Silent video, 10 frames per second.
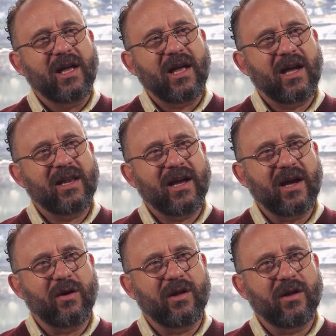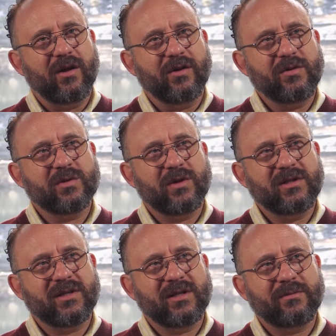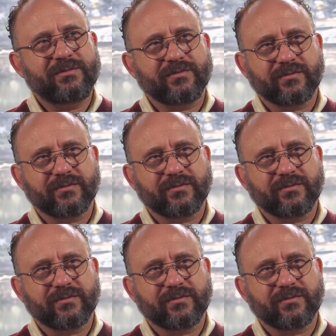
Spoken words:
And like, there was one time